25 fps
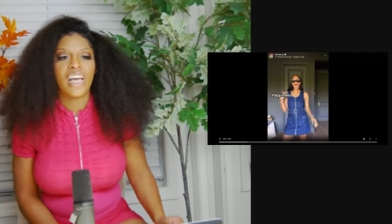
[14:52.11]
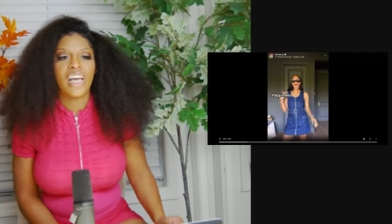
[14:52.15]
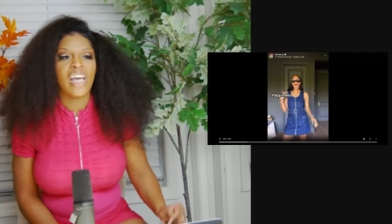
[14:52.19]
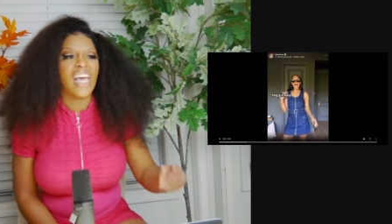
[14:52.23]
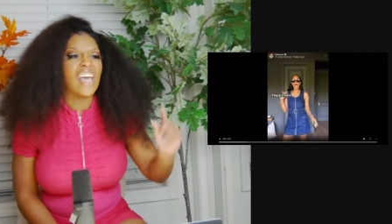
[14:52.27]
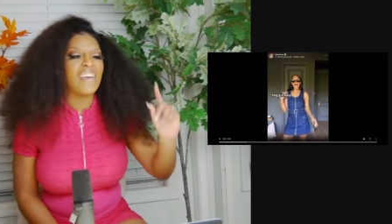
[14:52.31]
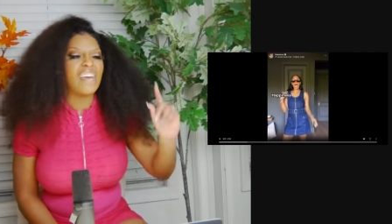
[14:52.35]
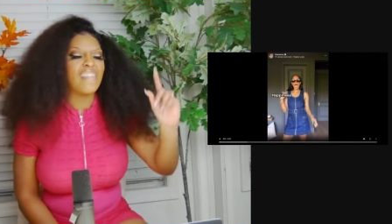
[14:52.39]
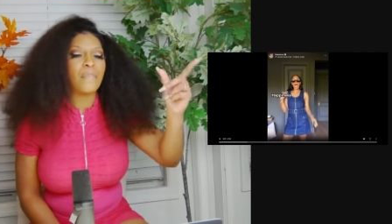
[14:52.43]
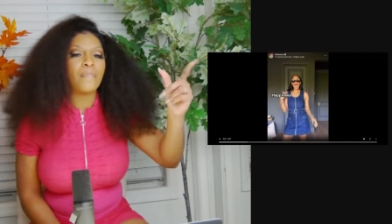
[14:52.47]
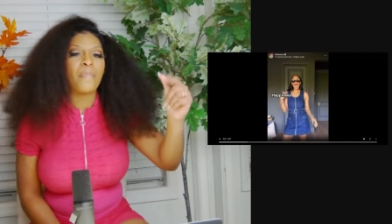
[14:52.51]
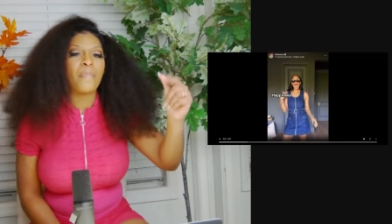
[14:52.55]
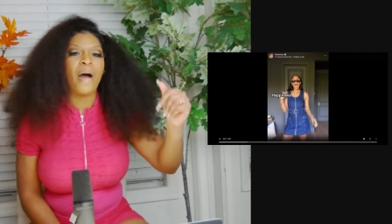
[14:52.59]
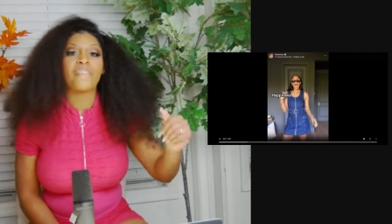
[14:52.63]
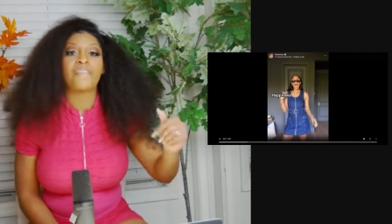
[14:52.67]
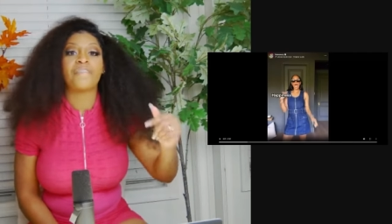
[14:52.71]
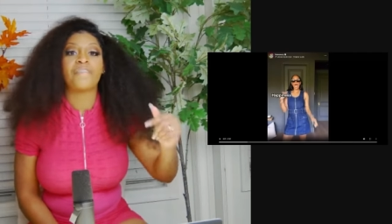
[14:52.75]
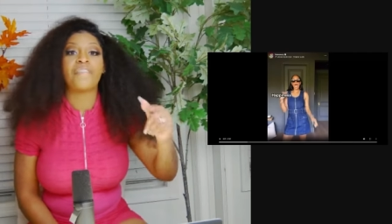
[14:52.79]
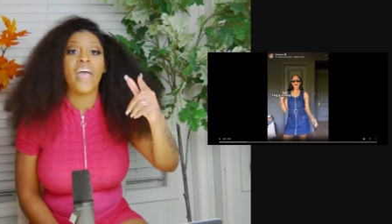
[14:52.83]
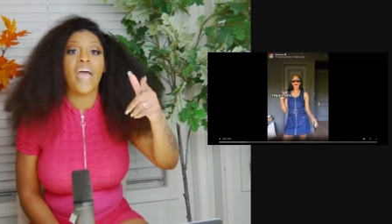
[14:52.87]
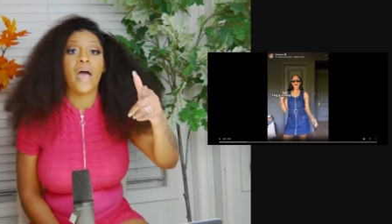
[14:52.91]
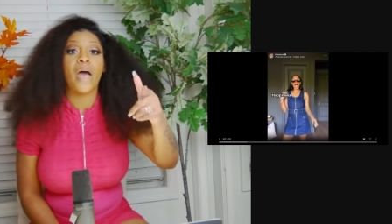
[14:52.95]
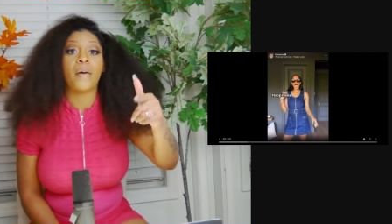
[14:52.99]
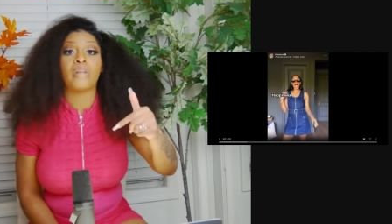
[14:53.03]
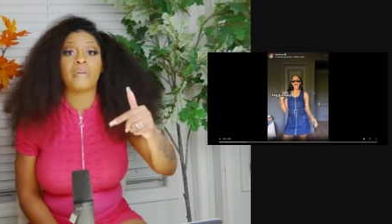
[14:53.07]
Even my
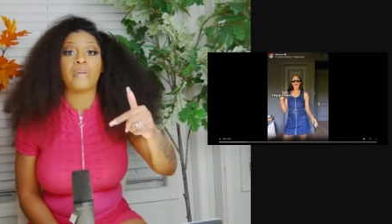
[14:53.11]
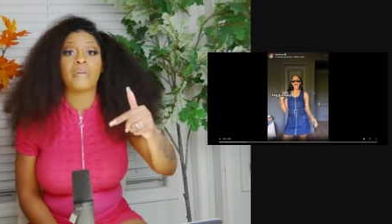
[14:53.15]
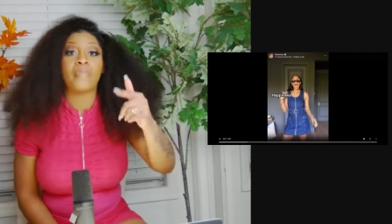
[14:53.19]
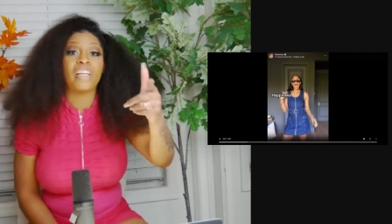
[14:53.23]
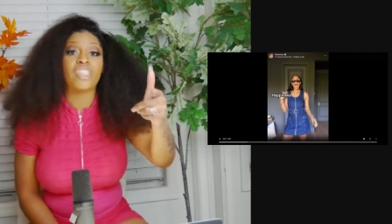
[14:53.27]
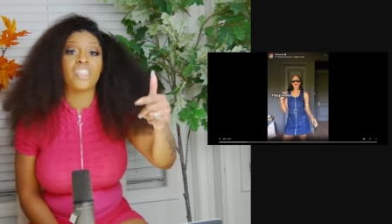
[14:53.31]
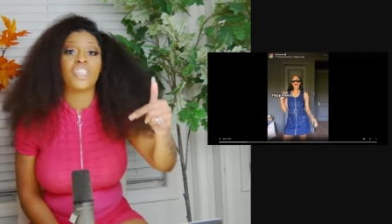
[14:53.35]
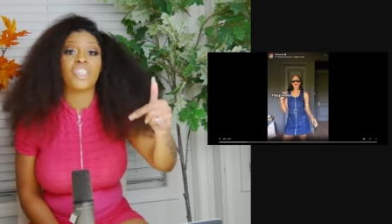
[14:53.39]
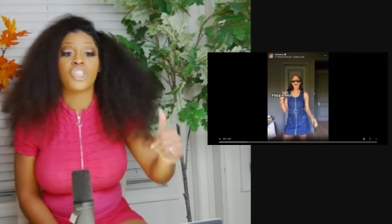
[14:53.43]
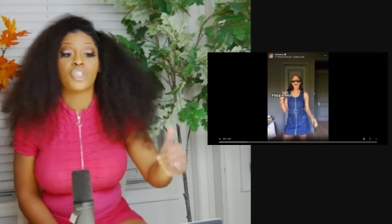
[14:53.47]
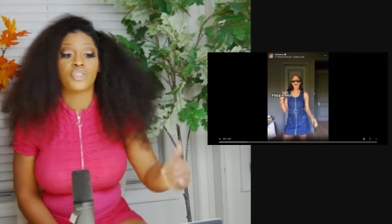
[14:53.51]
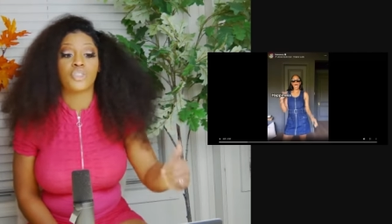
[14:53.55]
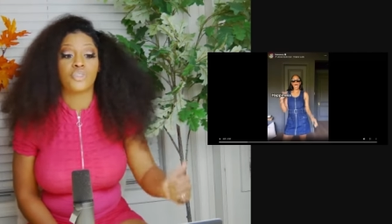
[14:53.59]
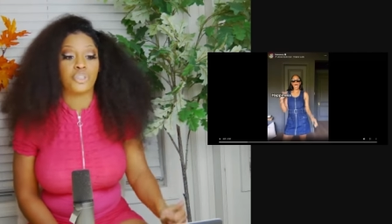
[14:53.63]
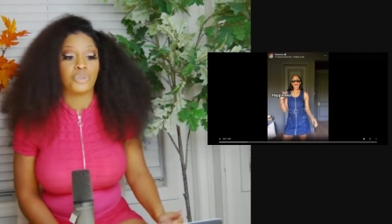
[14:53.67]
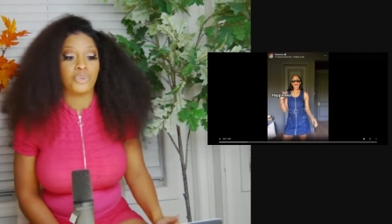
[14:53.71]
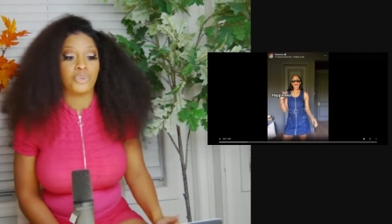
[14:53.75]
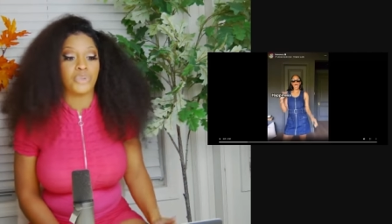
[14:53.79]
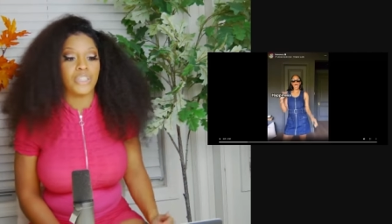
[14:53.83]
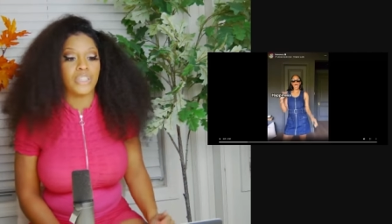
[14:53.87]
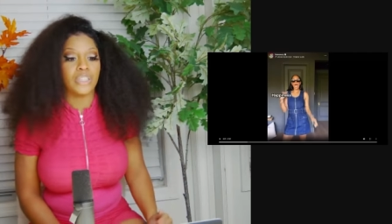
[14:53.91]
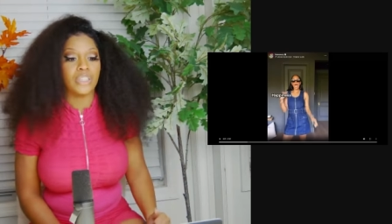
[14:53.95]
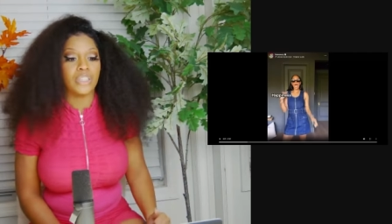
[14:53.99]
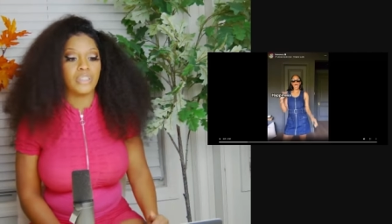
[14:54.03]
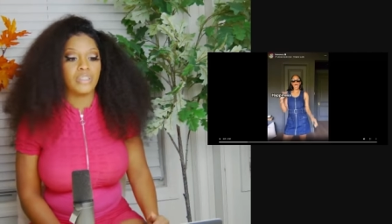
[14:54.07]
family, my
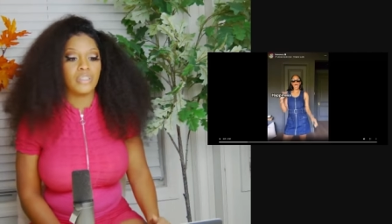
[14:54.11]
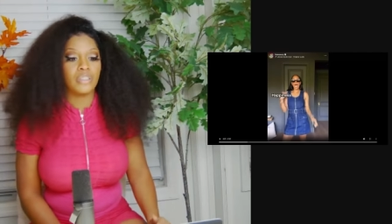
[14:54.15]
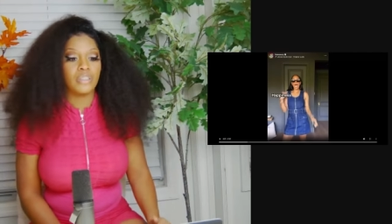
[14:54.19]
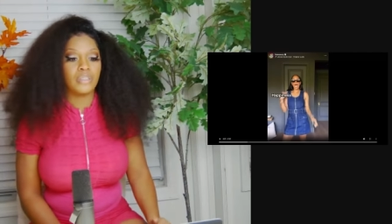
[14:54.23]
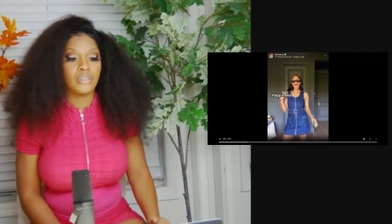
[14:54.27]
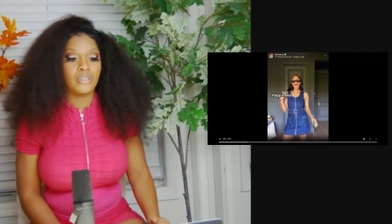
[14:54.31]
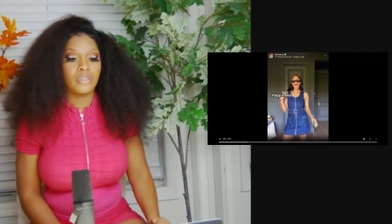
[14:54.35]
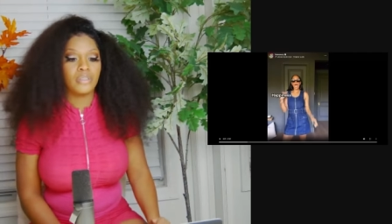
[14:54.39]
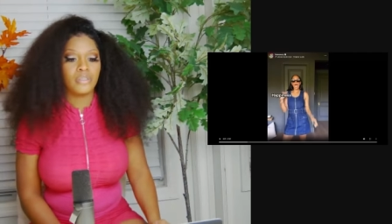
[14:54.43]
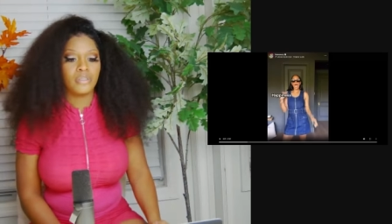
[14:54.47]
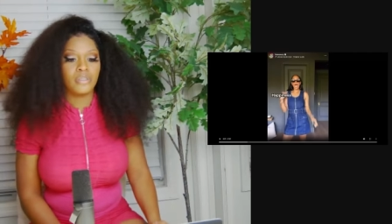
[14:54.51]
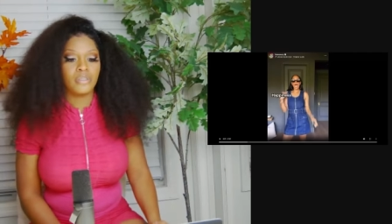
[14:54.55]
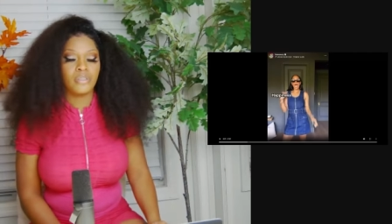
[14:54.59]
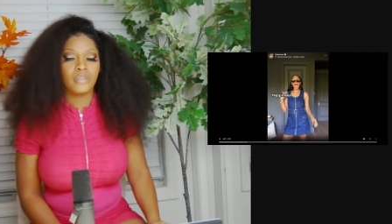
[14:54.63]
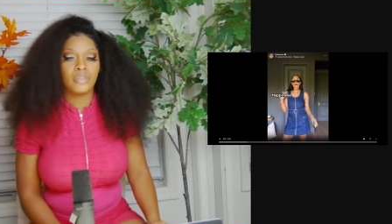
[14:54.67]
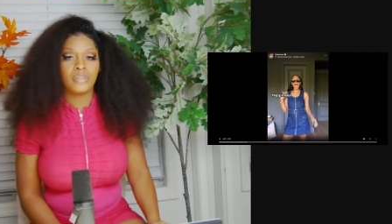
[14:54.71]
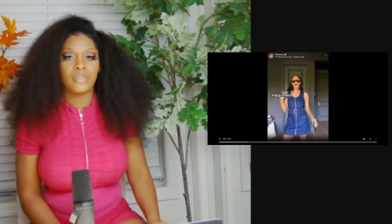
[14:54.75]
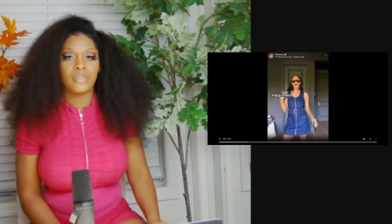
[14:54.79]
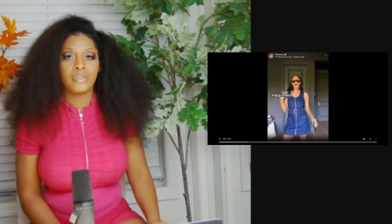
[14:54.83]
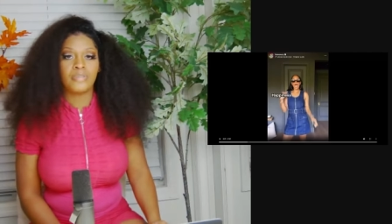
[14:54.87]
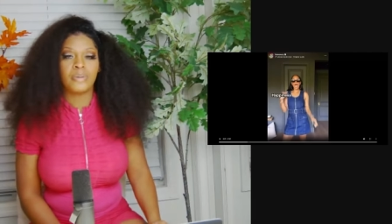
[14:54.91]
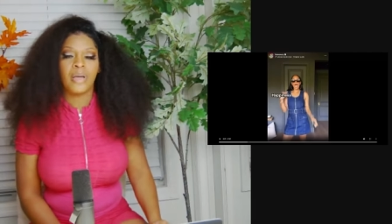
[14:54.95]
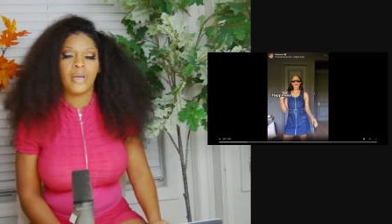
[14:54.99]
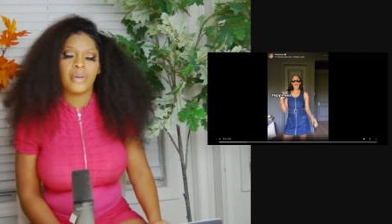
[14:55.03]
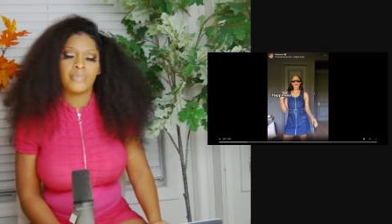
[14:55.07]
children.
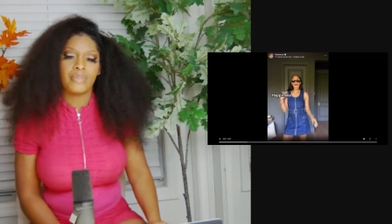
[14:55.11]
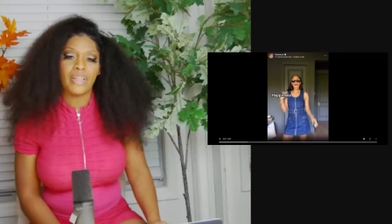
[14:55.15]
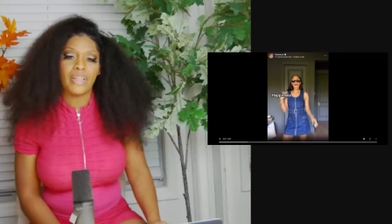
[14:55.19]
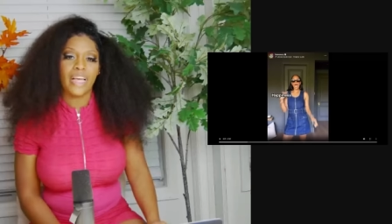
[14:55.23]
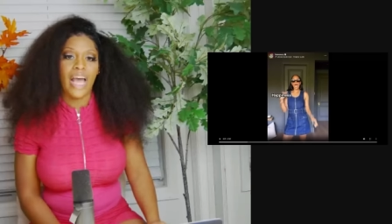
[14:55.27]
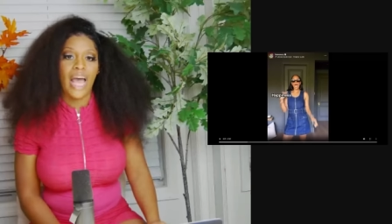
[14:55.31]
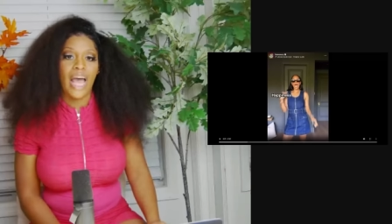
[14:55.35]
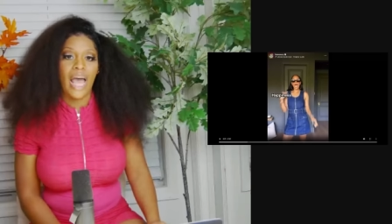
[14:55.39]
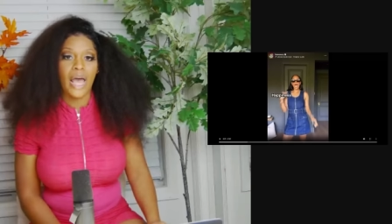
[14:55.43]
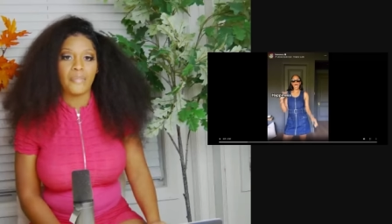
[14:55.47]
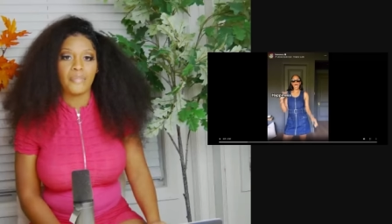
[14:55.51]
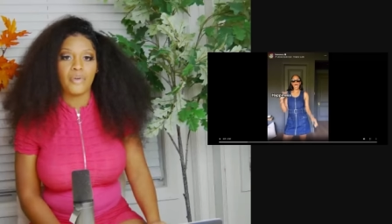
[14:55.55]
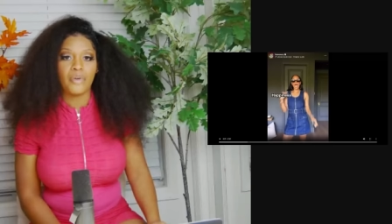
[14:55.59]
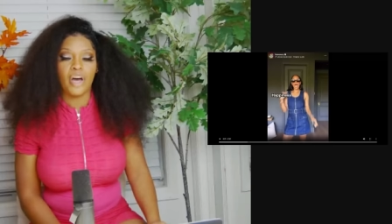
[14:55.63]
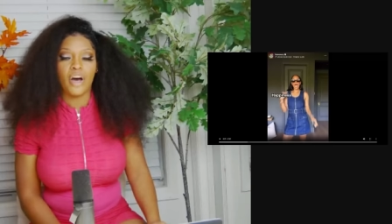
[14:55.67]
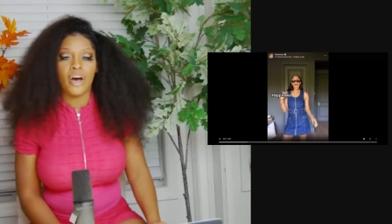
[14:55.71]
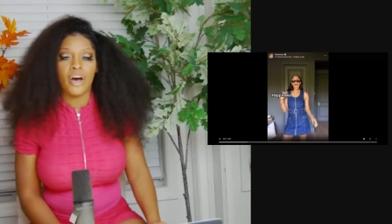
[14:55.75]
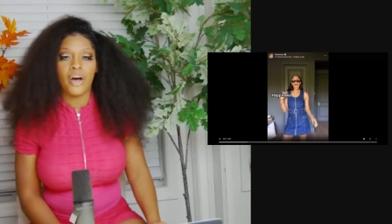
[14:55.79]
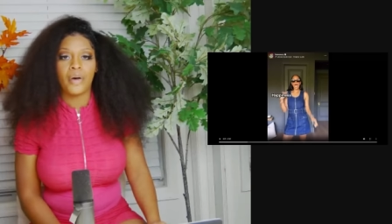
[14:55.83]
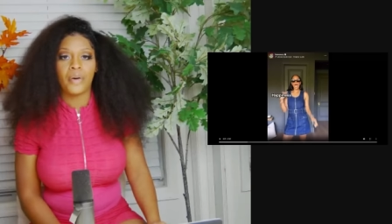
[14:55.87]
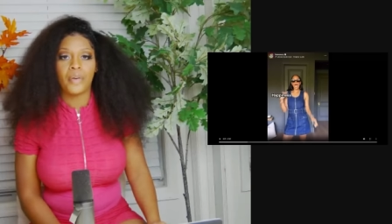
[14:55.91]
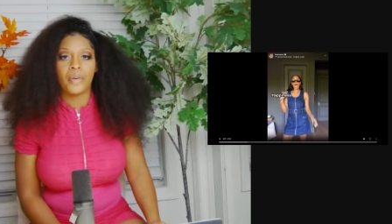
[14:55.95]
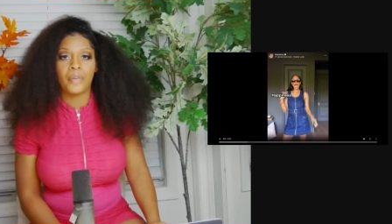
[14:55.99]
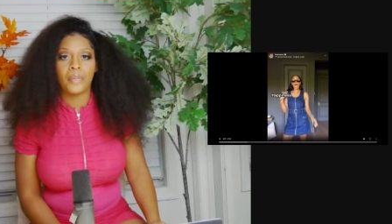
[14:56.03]
Peep the game, y'all.